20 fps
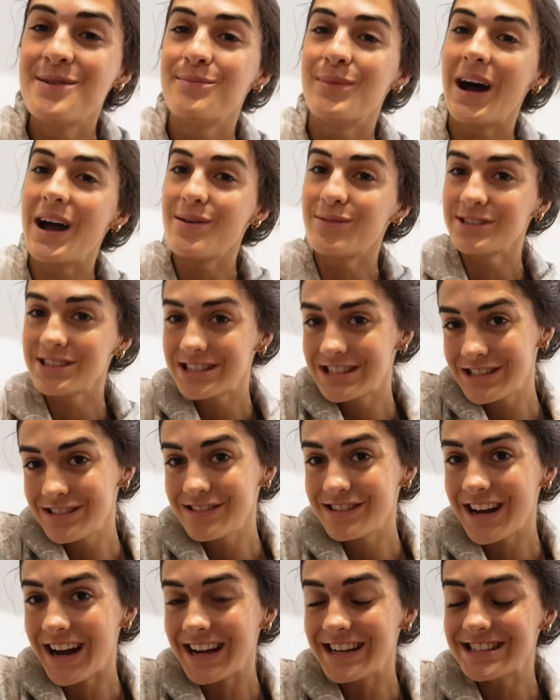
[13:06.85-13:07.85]
But I will see
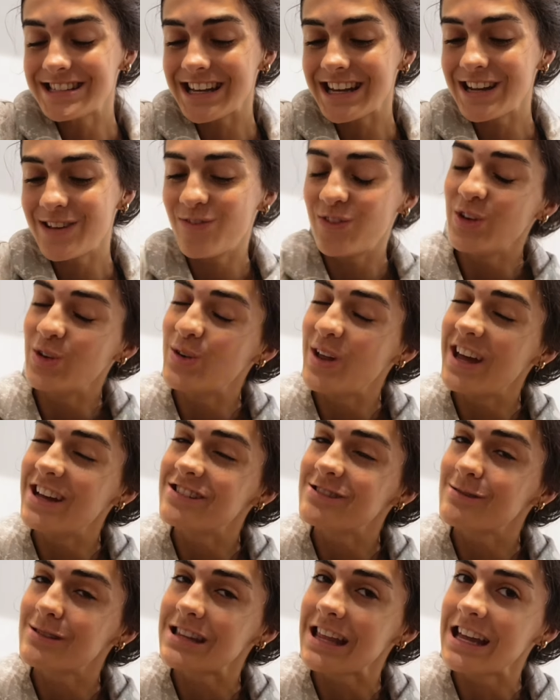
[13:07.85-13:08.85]
you guys in a few
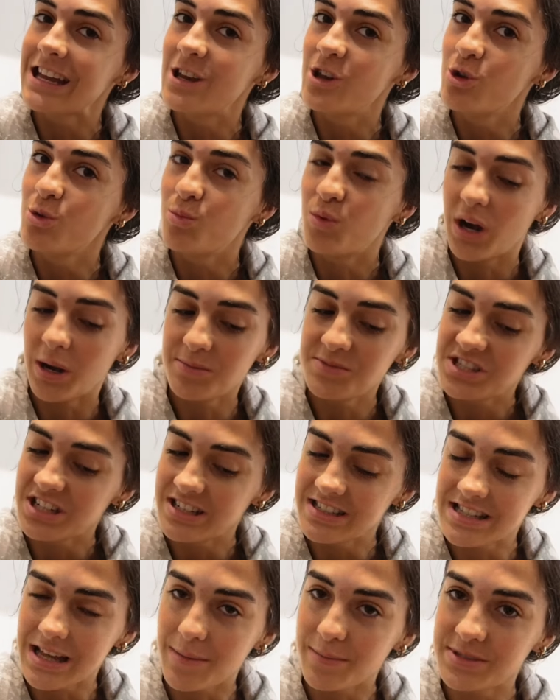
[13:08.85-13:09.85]
days with a new prep
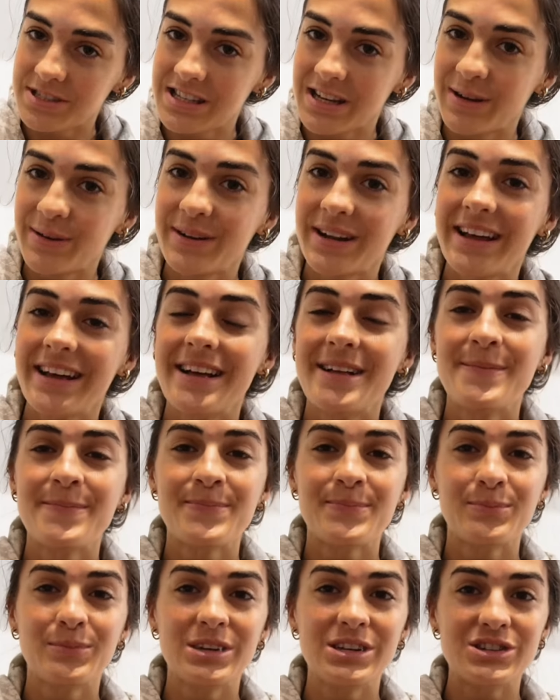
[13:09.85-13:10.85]
series episode.
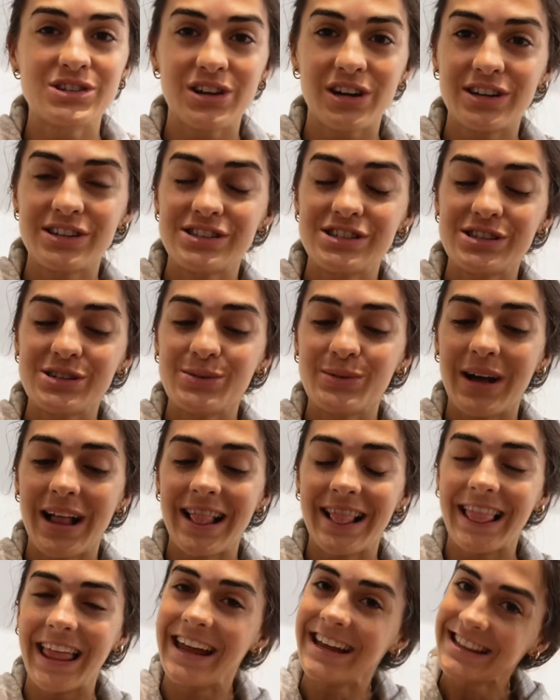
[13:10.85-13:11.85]
Be sure
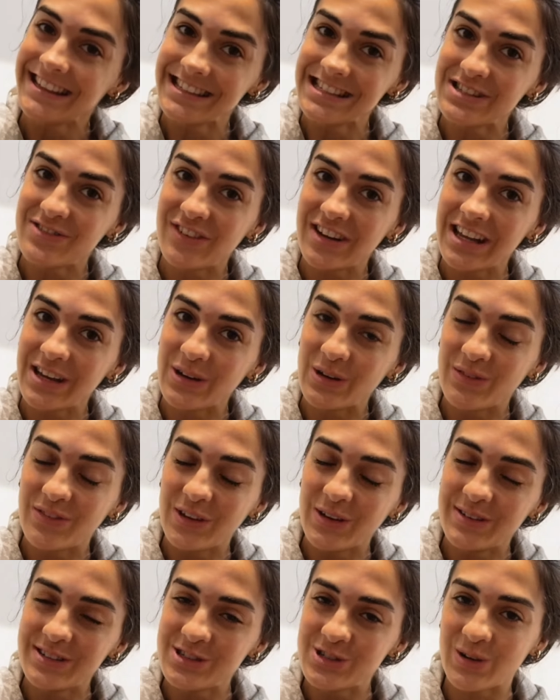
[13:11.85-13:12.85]
to like this video if
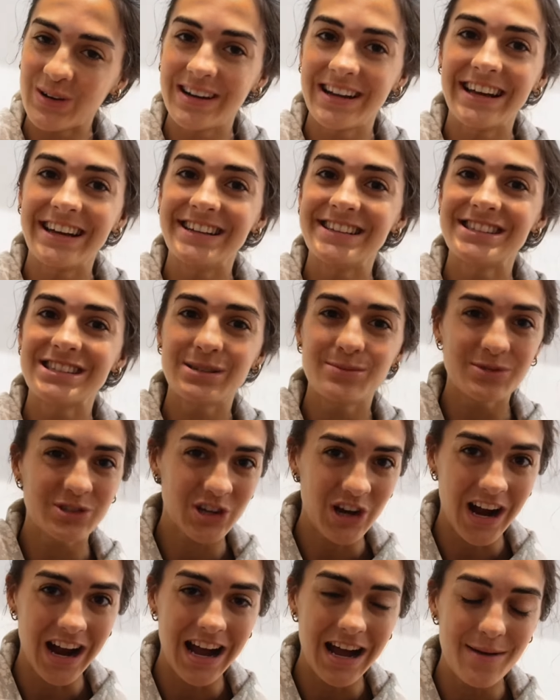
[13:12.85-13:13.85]
you enjoyed it,
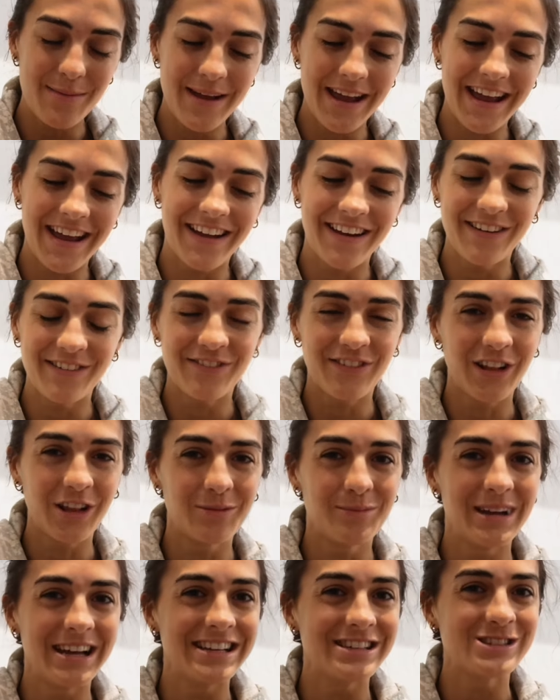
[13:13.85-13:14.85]
subscribe, and
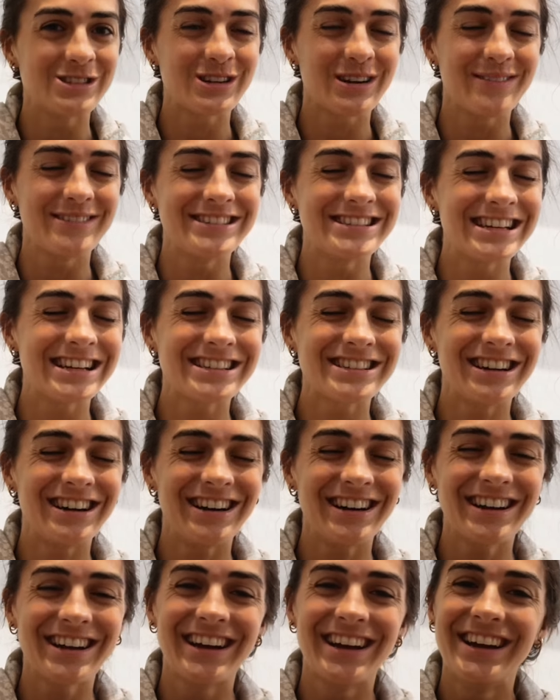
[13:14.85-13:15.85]
follow my Instagram and
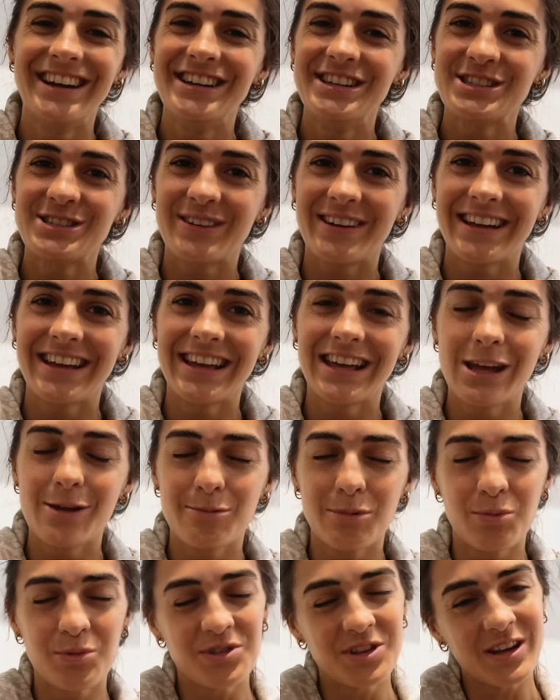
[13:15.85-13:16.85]
TikTok so I can
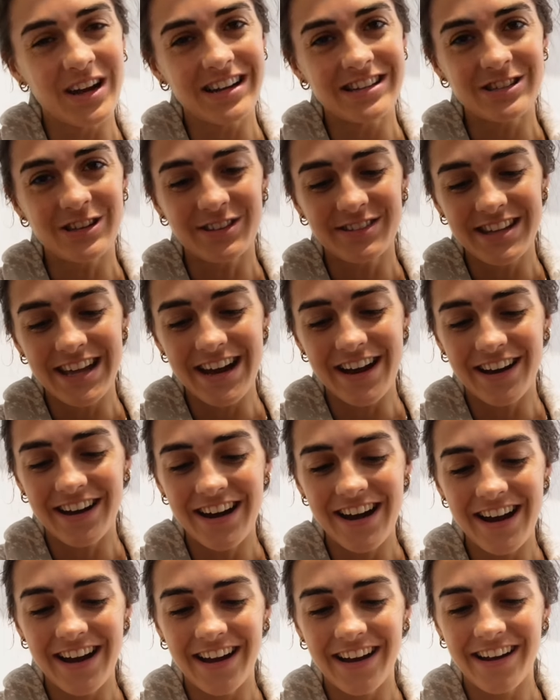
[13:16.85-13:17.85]
keep up with you guys on
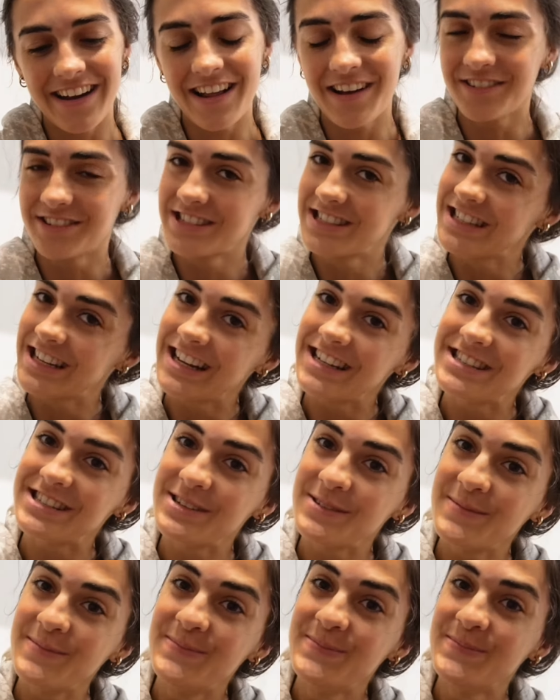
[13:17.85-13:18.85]
there. And I will see you guys soon.